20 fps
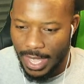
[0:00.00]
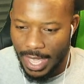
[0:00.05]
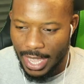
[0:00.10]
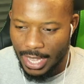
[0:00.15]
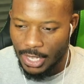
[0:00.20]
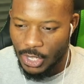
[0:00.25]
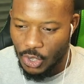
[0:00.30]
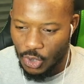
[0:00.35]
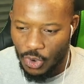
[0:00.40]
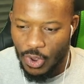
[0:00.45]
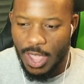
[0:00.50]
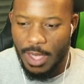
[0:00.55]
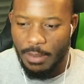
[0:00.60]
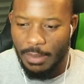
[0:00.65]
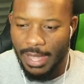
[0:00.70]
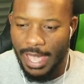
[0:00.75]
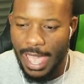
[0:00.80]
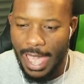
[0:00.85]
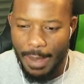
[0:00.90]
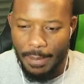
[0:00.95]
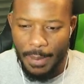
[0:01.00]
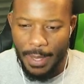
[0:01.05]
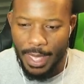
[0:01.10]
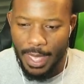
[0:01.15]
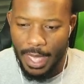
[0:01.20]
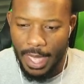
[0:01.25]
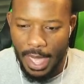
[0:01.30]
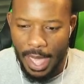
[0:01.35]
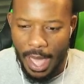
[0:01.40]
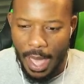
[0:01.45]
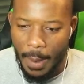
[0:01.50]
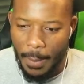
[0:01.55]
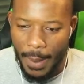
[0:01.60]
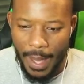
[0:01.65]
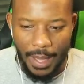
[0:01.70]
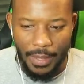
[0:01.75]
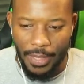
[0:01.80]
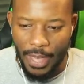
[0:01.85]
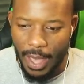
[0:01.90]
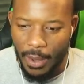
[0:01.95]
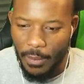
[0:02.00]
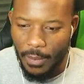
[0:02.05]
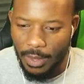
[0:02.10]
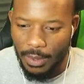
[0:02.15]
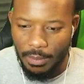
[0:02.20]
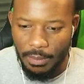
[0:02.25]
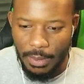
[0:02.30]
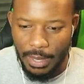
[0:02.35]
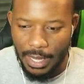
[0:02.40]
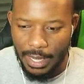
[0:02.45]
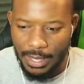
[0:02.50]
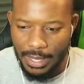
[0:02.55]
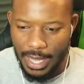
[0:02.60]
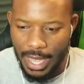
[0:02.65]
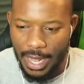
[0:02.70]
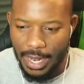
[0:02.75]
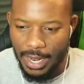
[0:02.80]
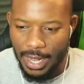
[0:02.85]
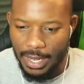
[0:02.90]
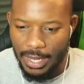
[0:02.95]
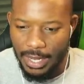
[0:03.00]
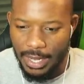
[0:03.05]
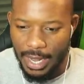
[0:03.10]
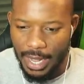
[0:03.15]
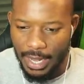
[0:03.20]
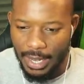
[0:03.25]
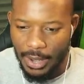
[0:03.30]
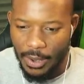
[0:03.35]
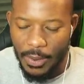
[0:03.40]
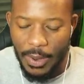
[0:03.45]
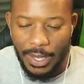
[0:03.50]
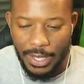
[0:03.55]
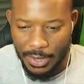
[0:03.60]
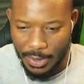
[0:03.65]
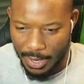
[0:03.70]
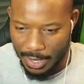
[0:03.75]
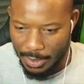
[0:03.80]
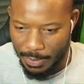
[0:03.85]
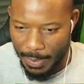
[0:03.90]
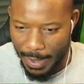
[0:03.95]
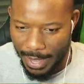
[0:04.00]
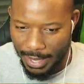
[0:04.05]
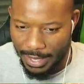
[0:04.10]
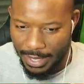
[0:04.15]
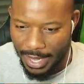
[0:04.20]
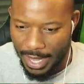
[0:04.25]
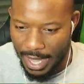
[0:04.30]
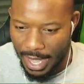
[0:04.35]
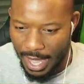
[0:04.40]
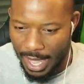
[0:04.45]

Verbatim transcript: Extremely happy about that one because, again, I did not know what to expect.